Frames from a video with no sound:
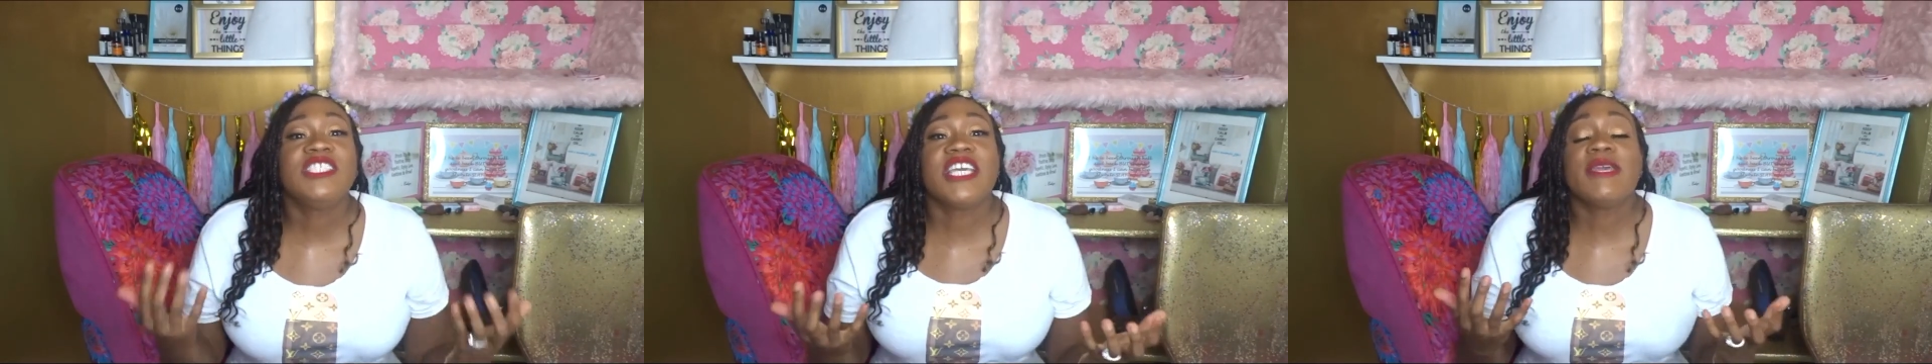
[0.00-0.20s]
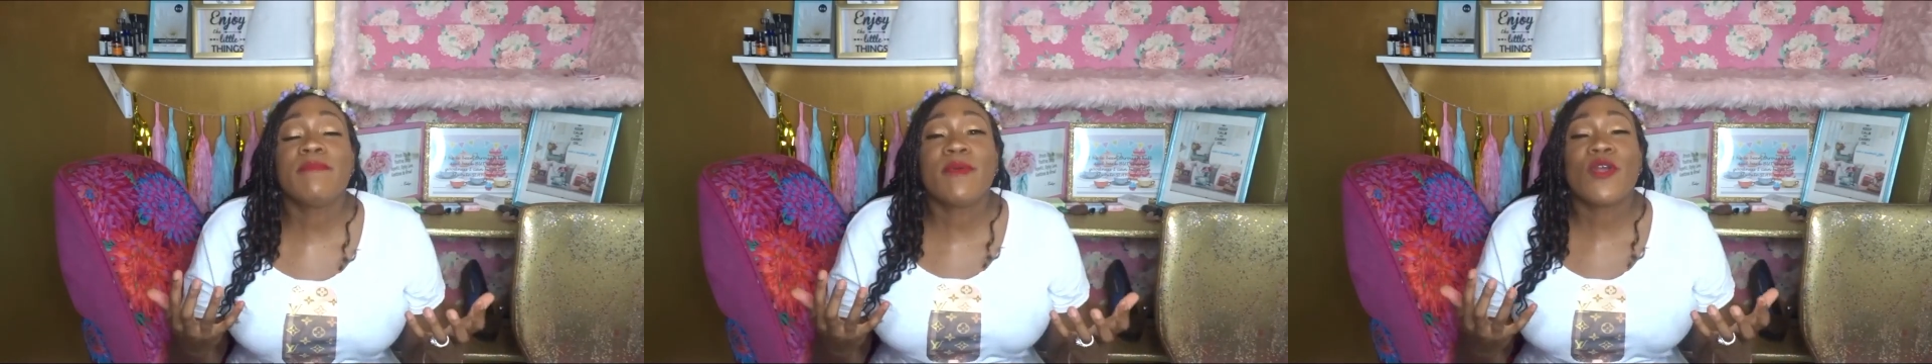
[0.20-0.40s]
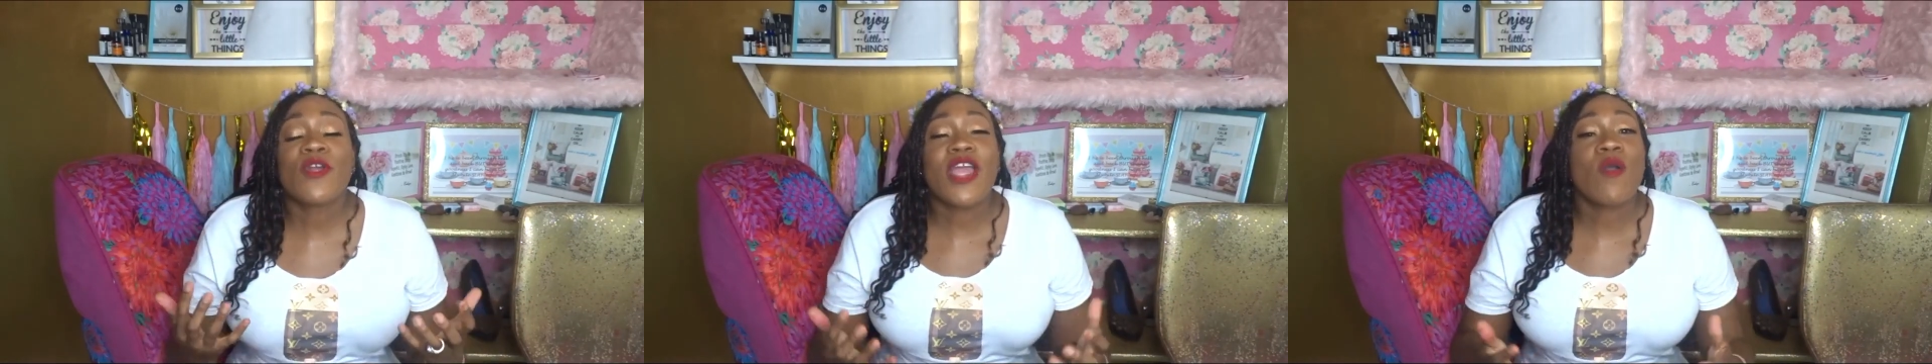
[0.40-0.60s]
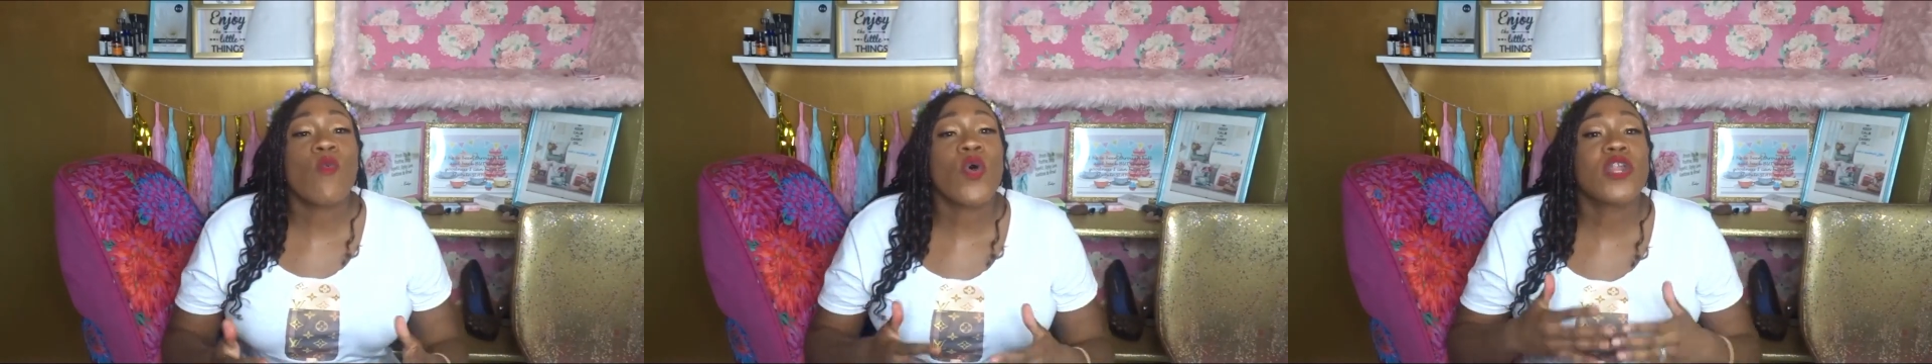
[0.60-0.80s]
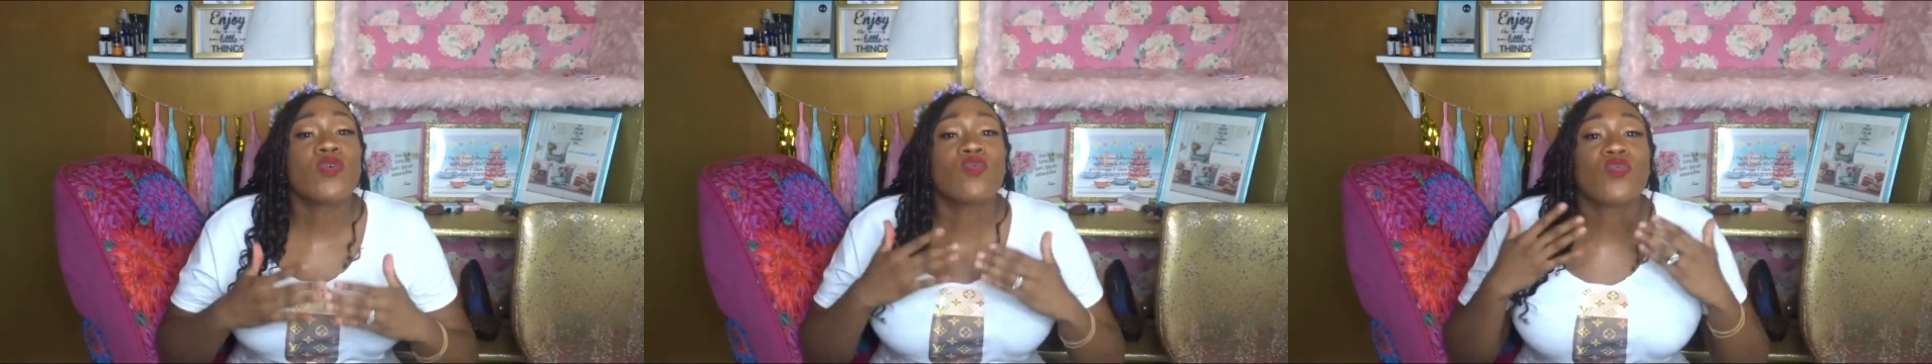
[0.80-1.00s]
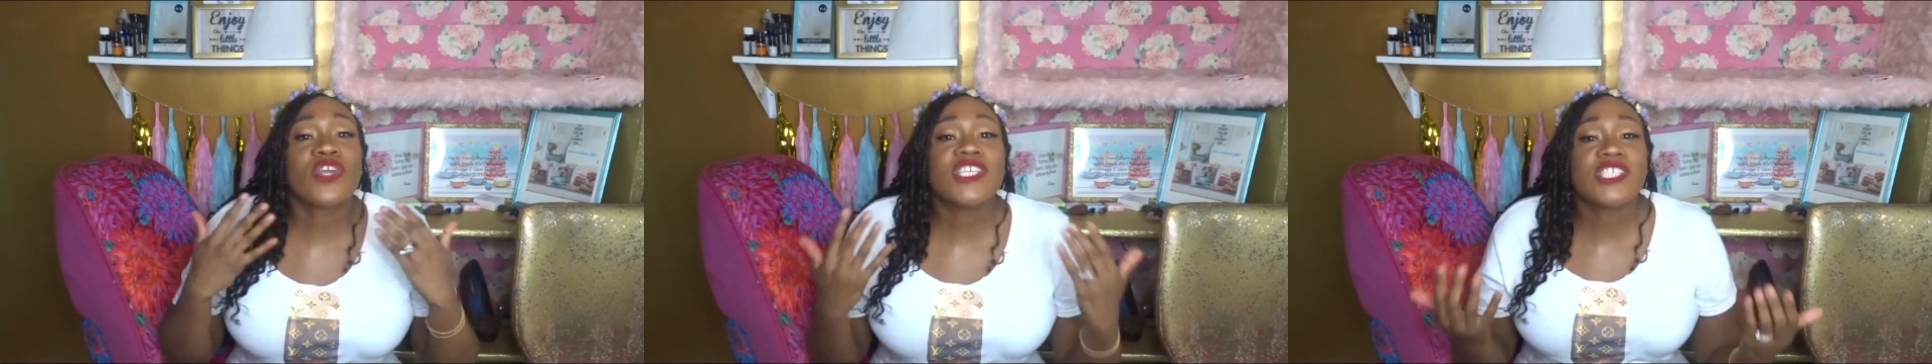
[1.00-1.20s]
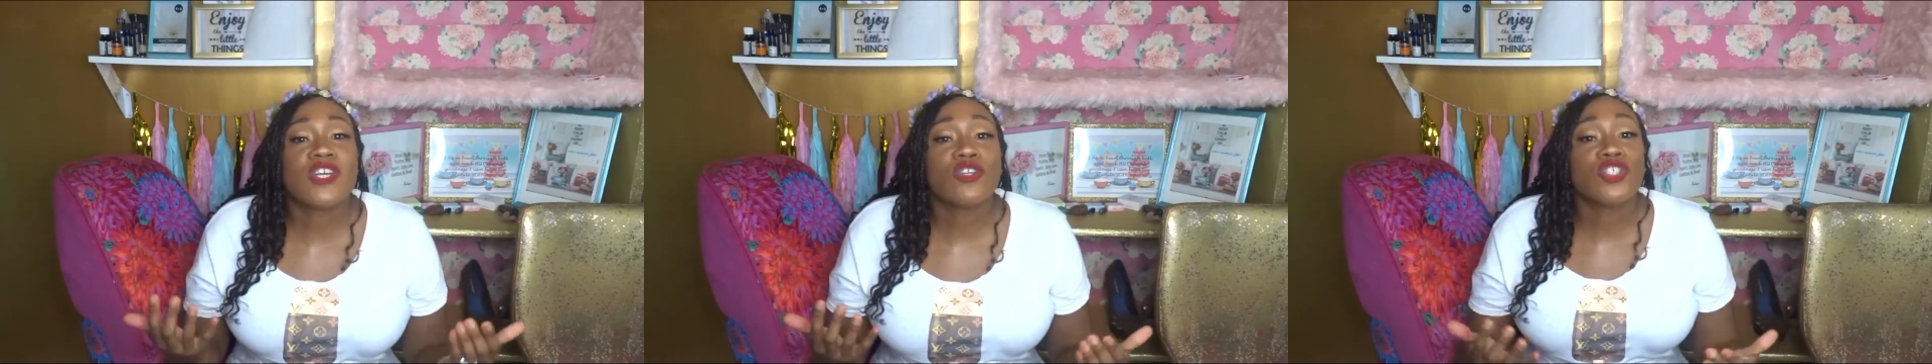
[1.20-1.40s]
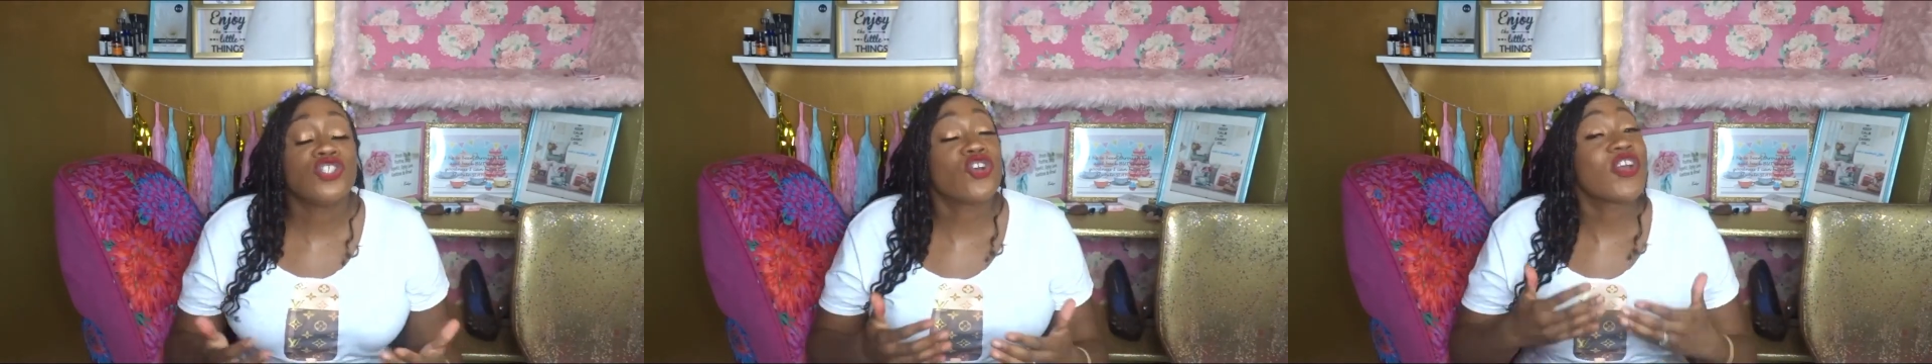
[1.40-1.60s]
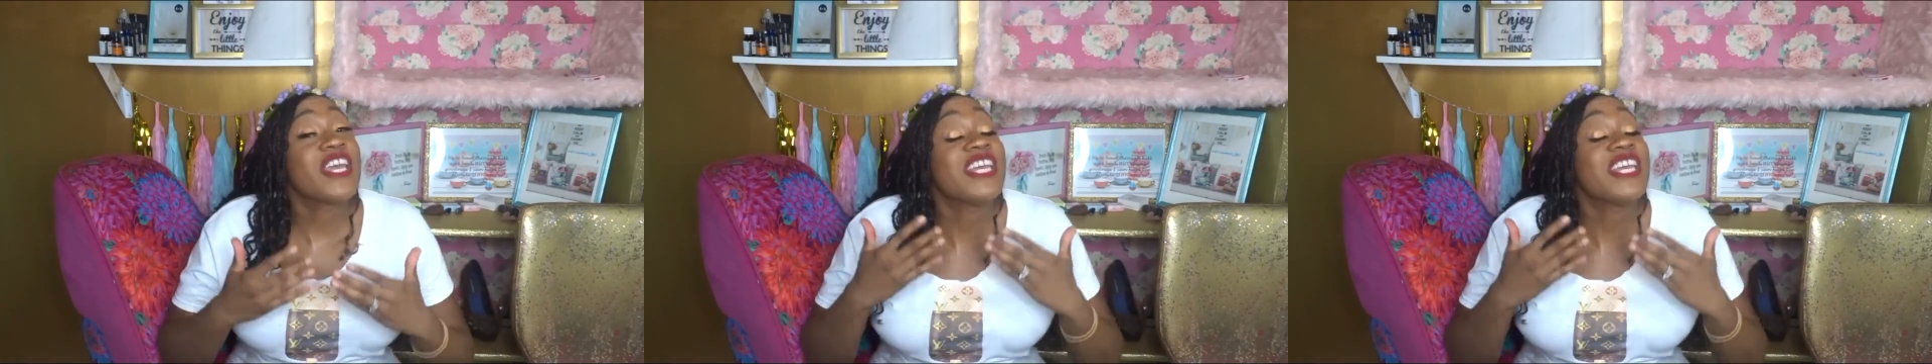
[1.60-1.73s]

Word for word: deeper and want to research your